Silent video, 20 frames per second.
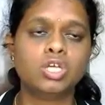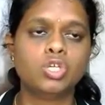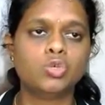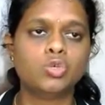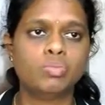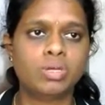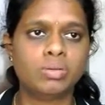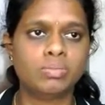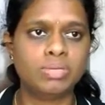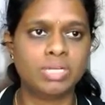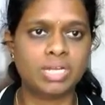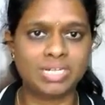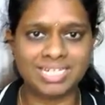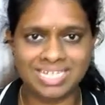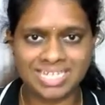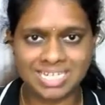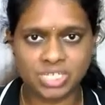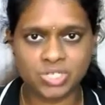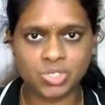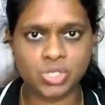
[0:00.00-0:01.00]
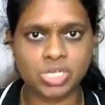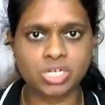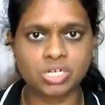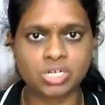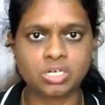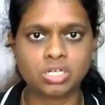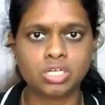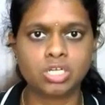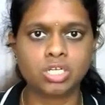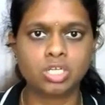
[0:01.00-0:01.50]
you may be a
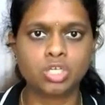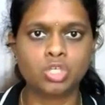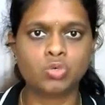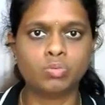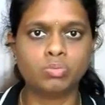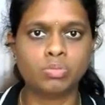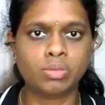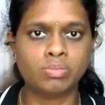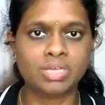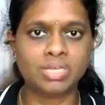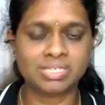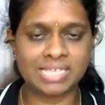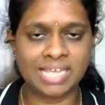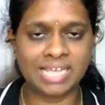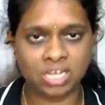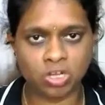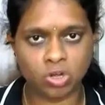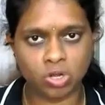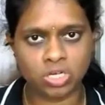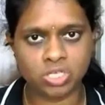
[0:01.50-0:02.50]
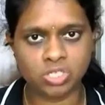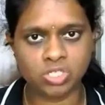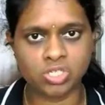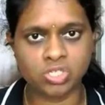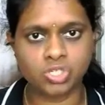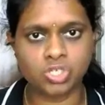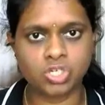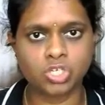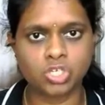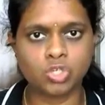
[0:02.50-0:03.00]
teacher, you may be a
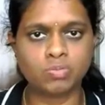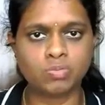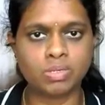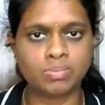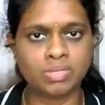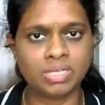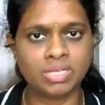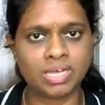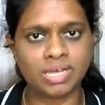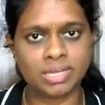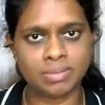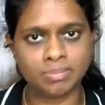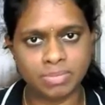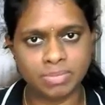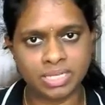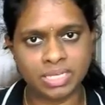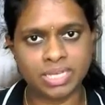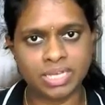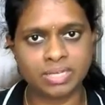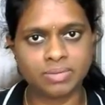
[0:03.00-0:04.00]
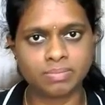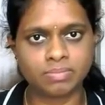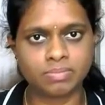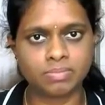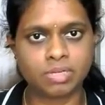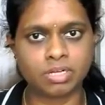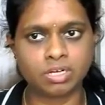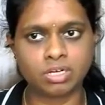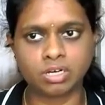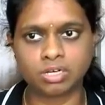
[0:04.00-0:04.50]
psychologist, you may be an M B
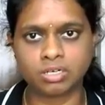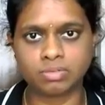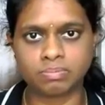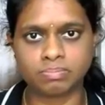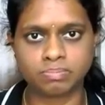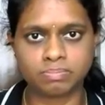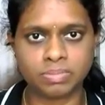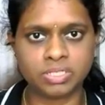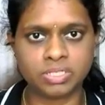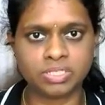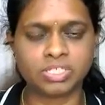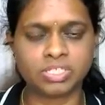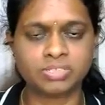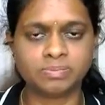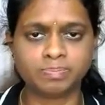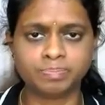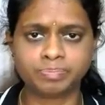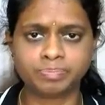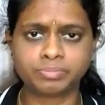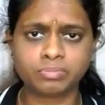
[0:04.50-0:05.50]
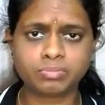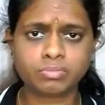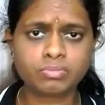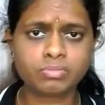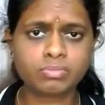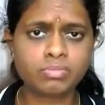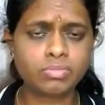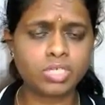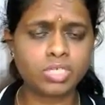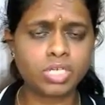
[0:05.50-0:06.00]
A uh, person,
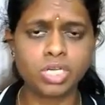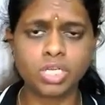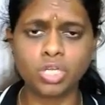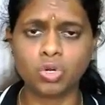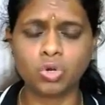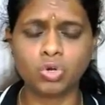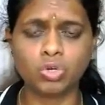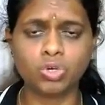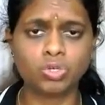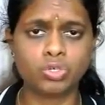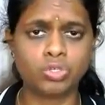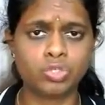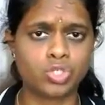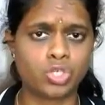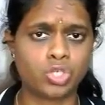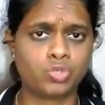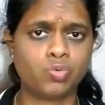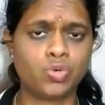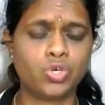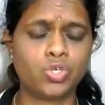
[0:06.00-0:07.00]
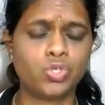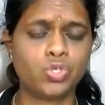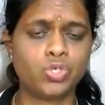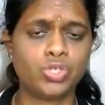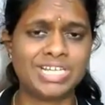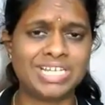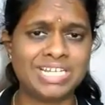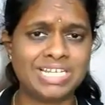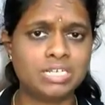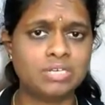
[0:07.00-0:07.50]
you know, you just want
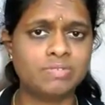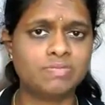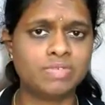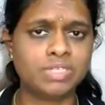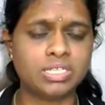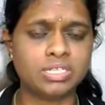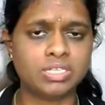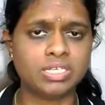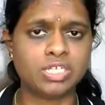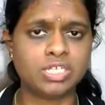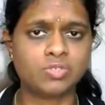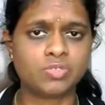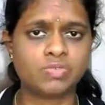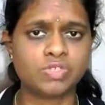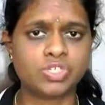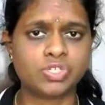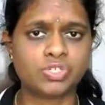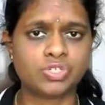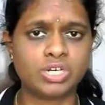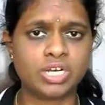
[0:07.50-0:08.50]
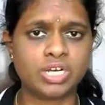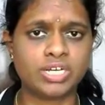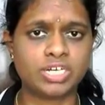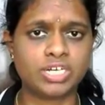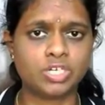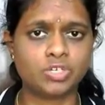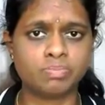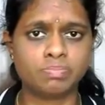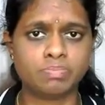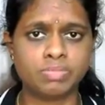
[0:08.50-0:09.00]
to deal with the things which is
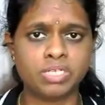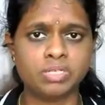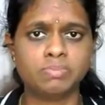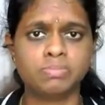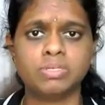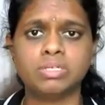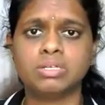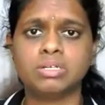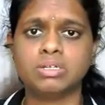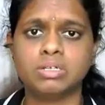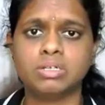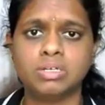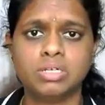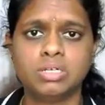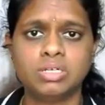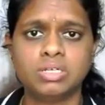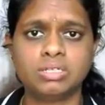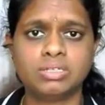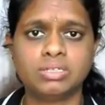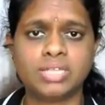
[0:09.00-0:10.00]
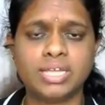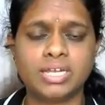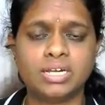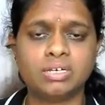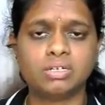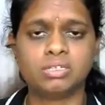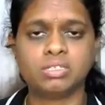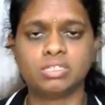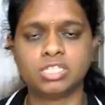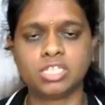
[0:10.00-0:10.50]
related to people.
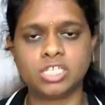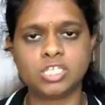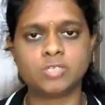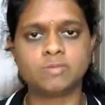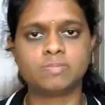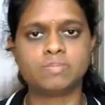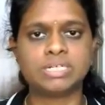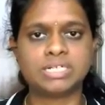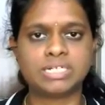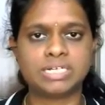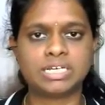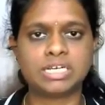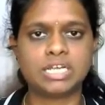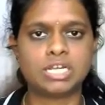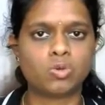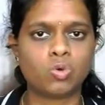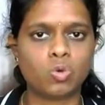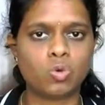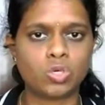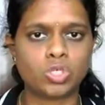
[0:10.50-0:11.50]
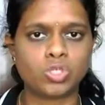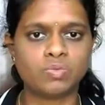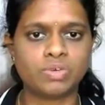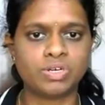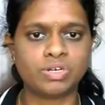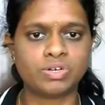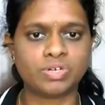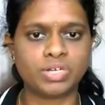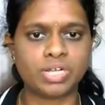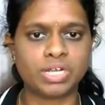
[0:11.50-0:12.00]
Then this particular course
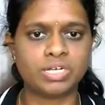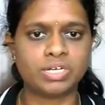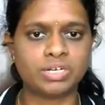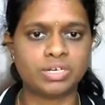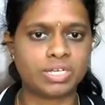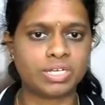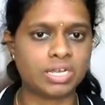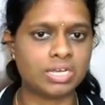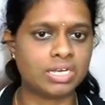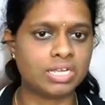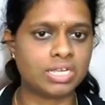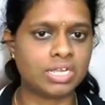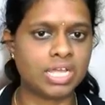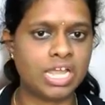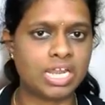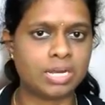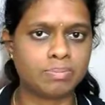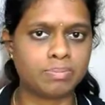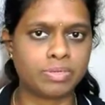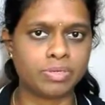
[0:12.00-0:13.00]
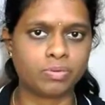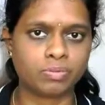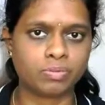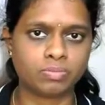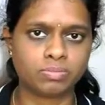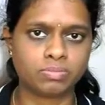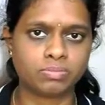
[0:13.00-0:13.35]
will really, really help you.